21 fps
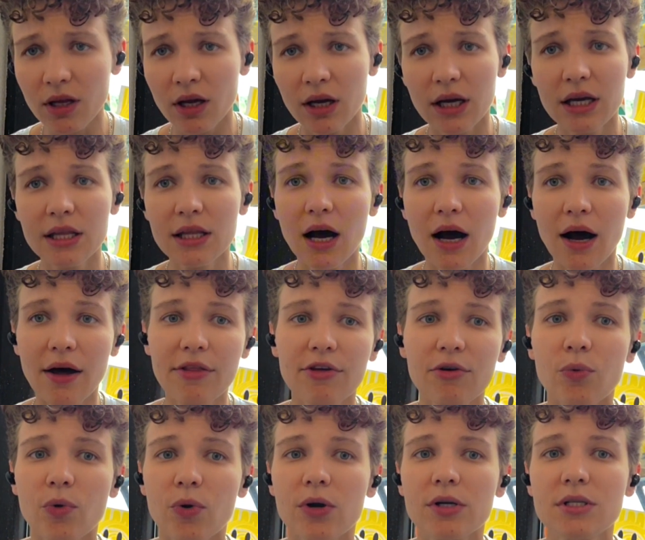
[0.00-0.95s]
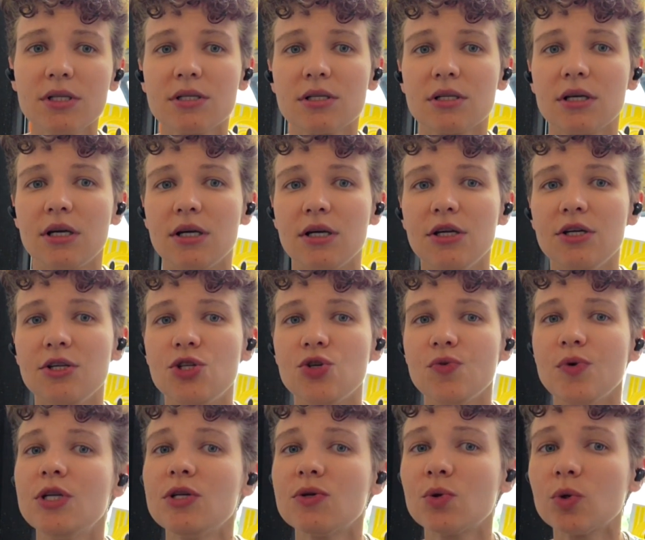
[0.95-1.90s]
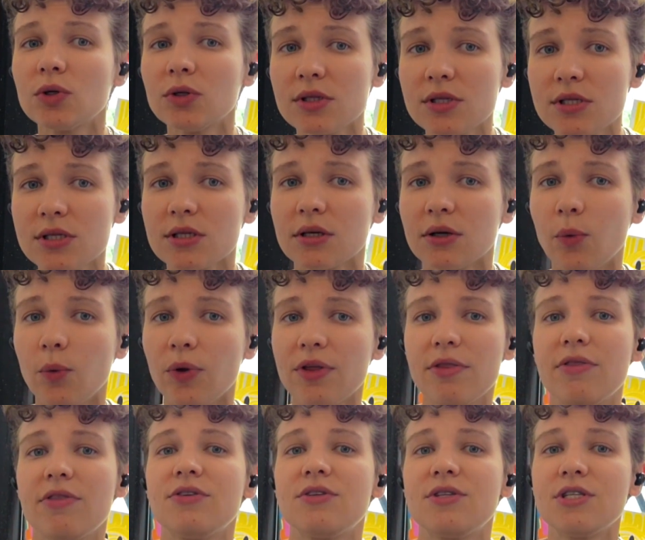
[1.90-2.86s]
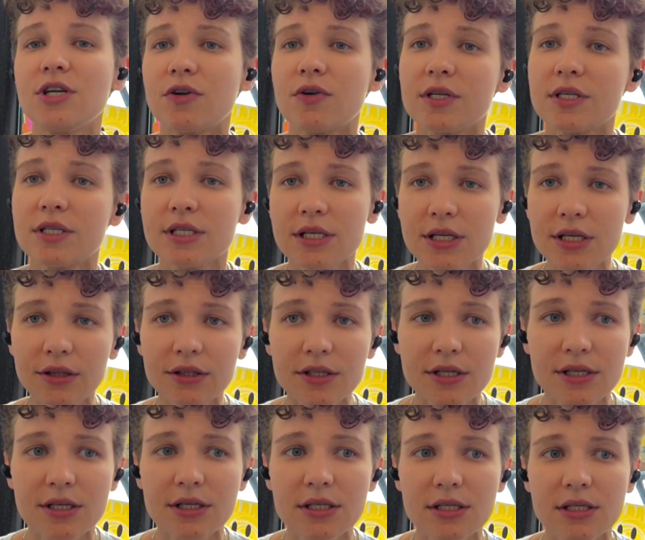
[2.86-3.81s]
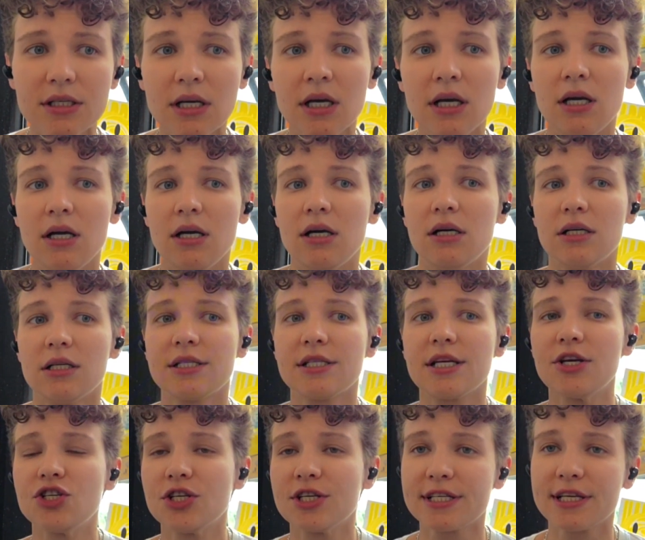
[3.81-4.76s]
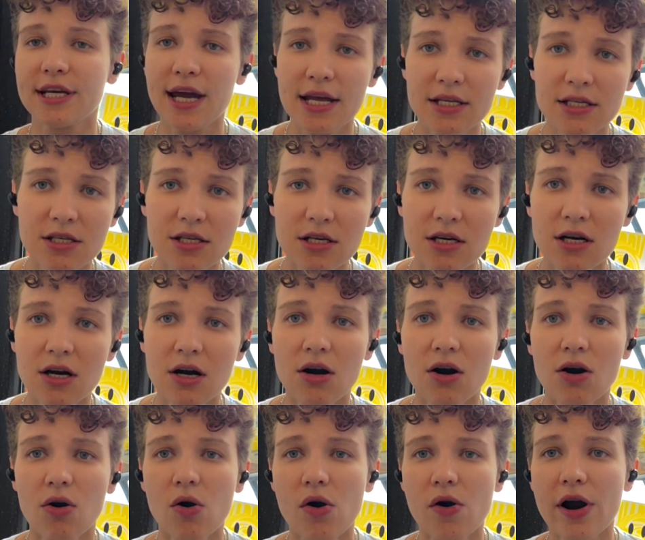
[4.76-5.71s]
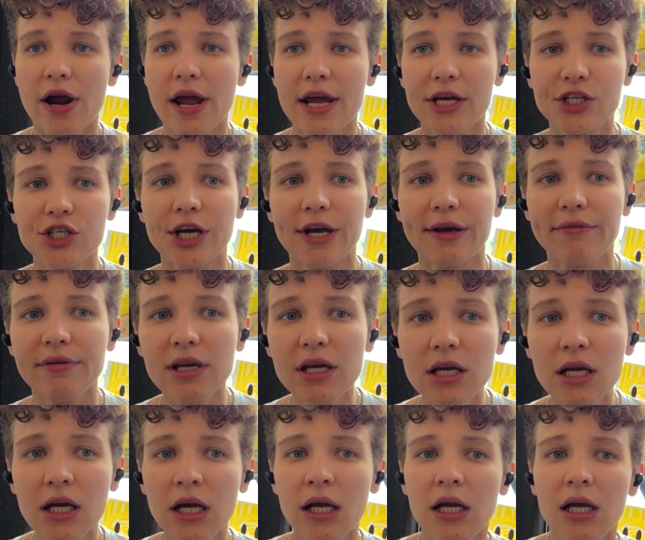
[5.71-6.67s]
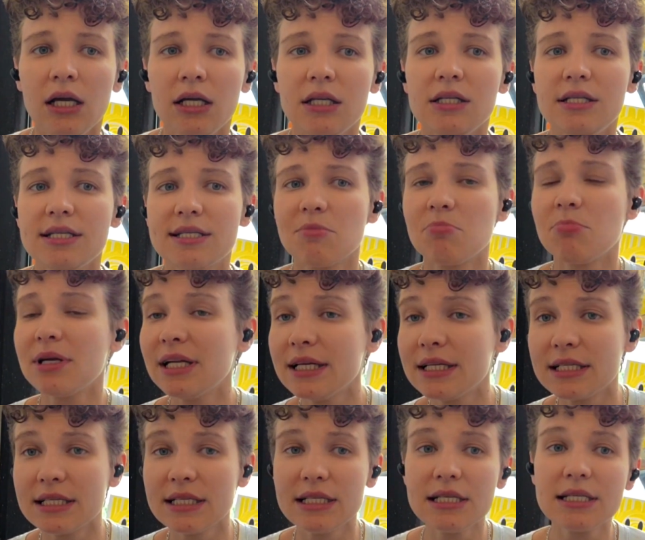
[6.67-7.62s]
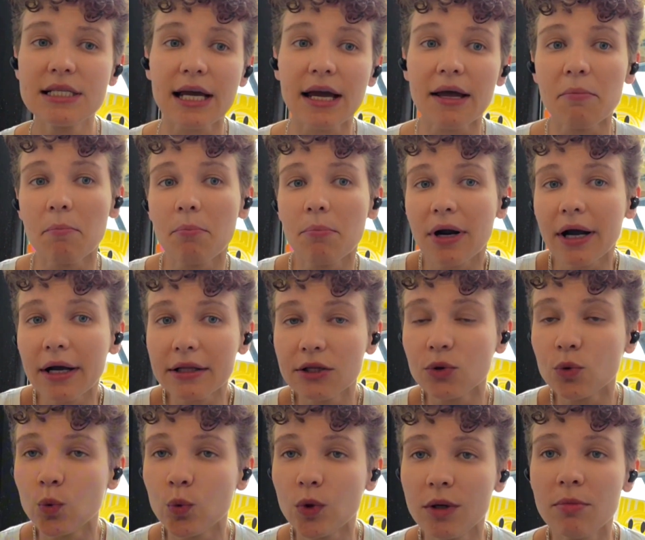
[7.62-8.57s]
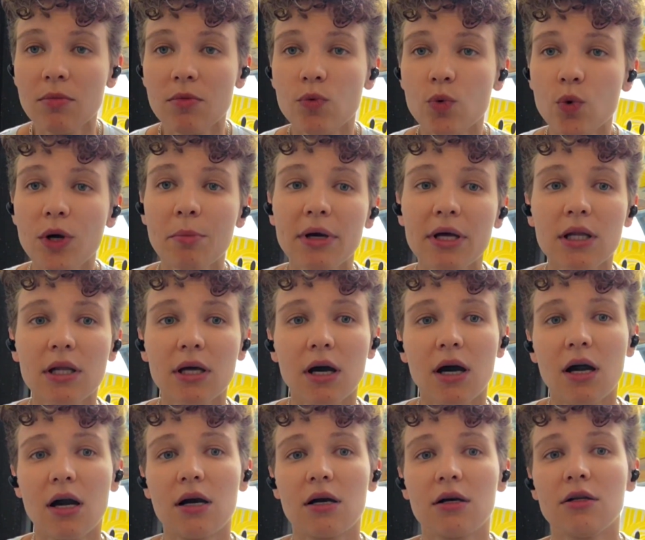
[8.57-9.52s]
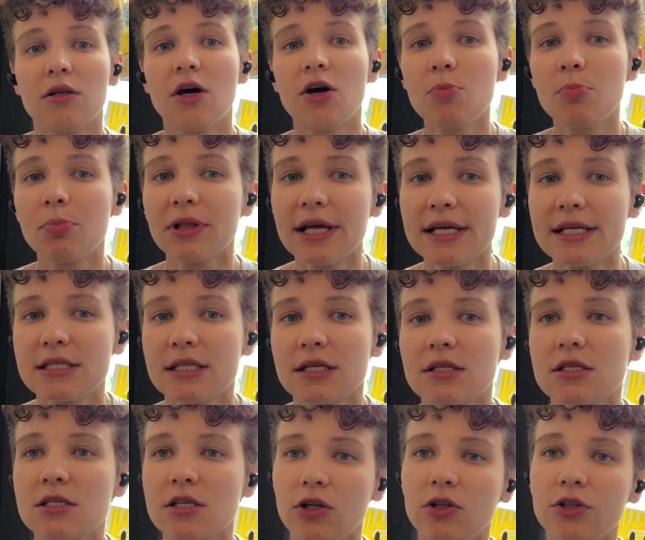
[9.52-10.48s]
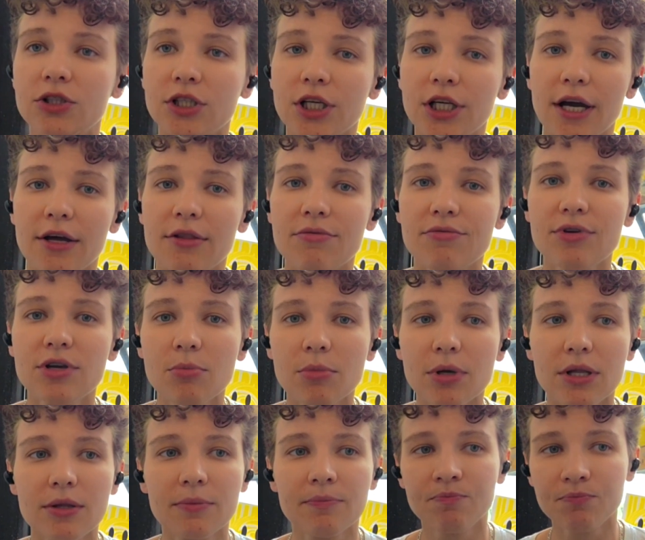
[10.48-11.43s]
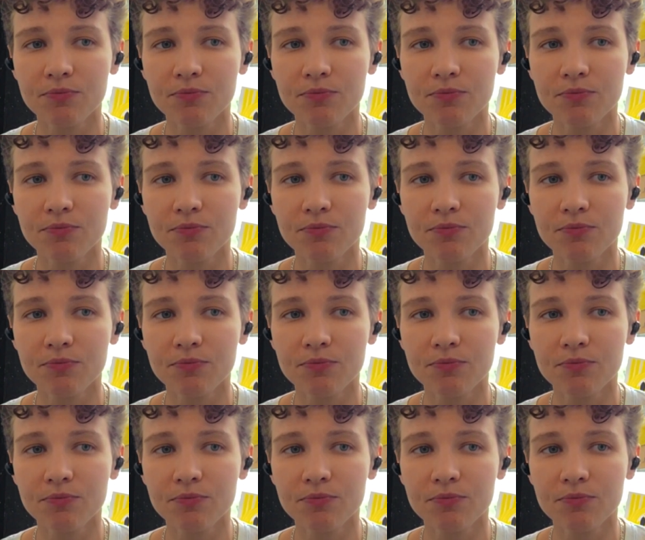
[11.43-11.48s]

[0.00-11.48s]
In other words, individuals with serious illnesses such as cancer or HIV, disabilities, and pregnant women are not placed in solitary confinement.